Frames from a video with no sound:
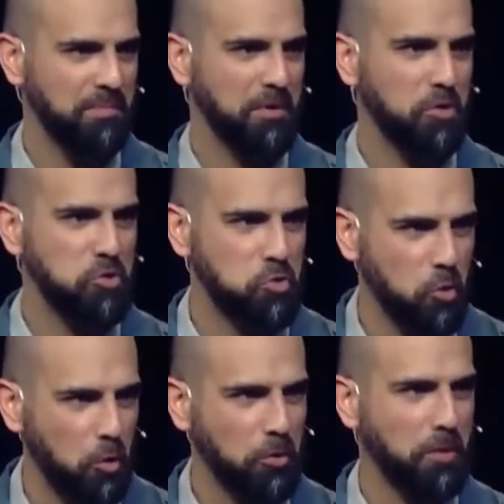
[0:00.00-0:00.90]

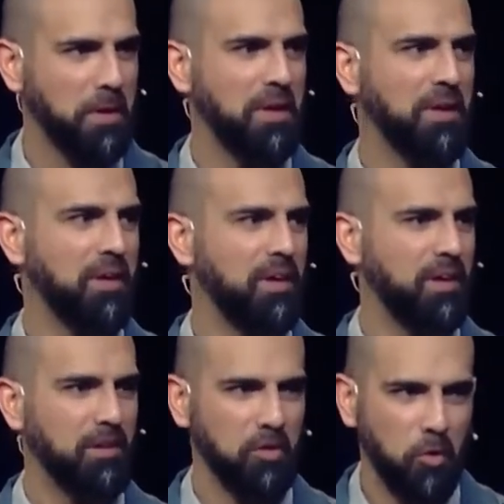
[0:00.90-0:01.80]
controller
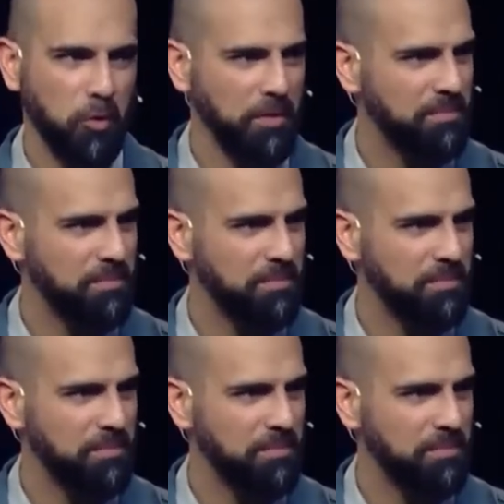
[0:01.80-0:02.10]
and Lord.